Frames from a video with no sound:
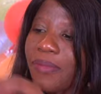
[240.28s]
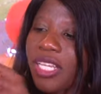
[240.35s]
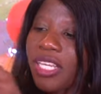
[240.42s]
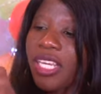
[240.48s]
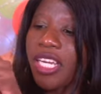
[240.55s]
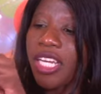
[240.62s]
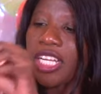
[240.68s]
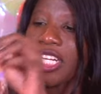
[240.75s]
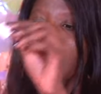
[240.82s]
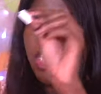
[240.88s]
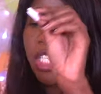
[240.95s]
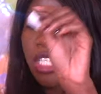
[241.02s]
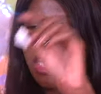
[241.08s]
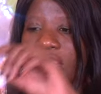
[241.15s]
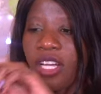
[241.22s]
in here.
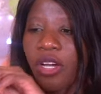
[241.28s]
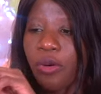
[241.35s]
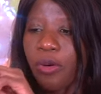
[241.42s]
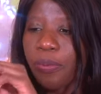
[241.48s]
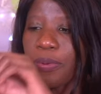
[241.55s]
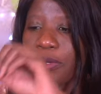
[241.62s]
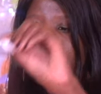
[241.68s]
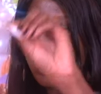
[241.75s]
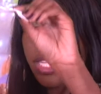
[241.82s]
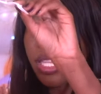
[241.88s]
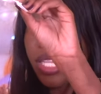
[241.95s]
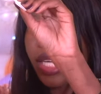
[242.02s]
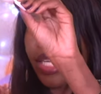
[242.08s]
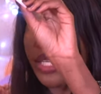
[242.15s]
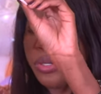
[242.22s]
We put in
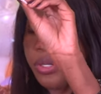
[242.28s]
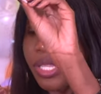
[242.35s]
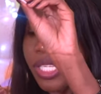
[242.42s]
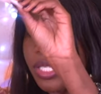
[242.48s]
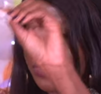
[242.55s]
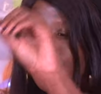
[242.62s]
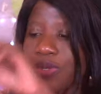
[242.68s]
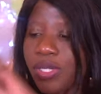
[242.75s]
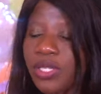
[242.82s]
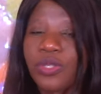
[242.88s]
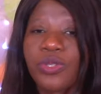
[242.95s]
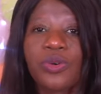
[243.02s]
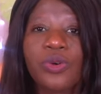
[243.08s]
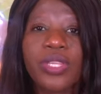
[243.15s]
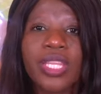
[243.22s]
the little this one
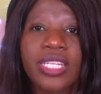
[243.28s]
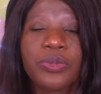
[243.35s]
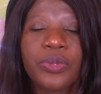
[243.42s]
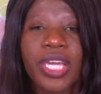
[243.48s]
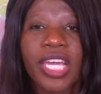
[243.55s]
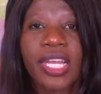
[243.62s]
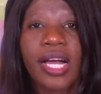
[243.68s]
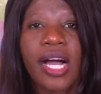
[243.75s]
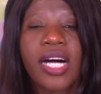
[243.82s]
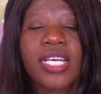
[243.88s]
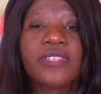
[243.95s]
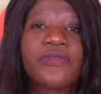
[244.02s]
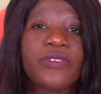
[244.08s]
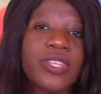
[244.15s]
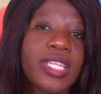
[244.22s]
so that we can
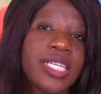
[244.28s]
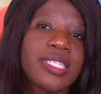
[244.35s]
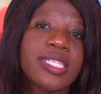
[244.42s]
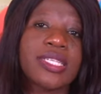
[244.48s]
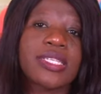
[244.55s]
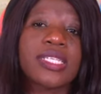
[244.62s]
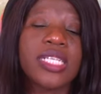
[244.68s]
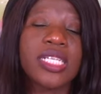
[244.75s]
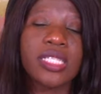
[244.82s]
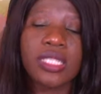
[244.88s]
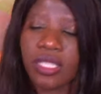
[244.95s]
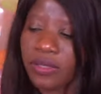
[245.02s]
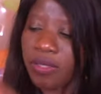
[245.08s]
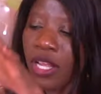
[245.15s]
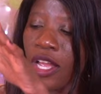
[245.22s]
ask for the
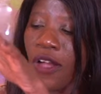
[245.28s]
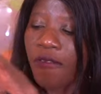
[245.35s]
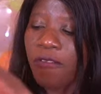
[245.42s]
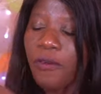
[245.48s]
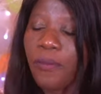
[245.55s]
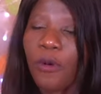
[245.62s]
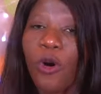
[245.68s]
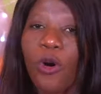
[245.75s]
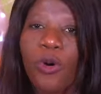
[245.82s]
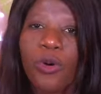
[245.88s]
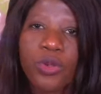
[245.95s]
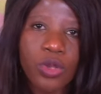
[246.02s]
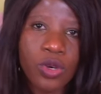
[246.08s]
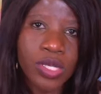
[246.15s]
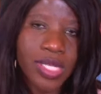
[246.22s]
intercession from
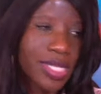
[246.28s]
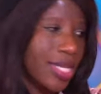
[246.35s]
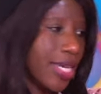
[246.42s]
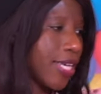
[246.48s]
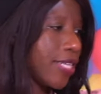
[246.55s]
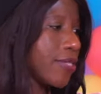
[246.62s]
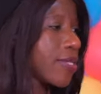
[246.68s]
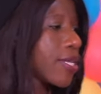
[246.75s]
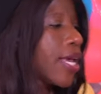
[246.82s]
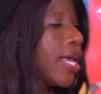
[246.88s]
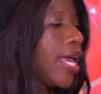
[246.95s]
all those saints.